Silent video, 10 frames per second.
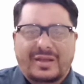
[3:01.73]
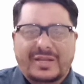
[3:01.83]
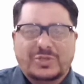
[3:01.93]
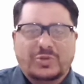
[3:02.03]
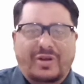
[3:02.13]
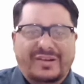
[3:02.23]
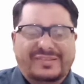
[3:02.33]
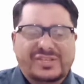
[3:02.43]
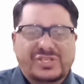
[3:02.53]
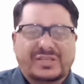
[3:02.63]
into your
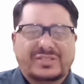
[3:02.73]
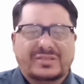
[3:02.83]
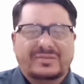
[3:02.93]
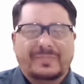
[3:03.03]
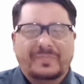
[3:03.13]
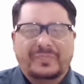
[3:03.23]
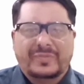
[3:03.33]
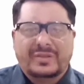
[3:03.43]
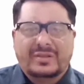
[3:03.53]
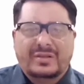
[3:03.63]
answer sheet.
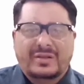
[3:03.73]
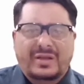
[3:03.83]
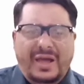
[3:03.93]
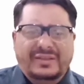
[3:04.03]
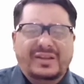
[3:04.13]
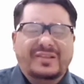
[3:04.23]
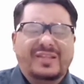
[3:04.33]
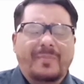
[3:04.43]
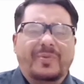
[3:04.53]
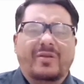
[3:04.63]
Another
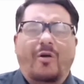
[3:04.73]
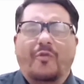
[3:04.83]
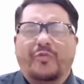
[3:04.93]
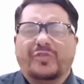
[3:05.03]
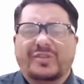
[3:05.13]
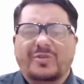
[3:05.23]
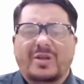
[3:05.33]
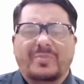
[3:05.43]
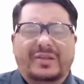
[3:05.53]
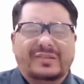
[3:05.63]
example of
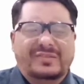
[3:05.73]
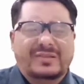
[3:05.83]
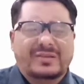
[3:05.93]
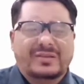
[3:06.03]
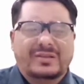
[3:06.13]
synonym is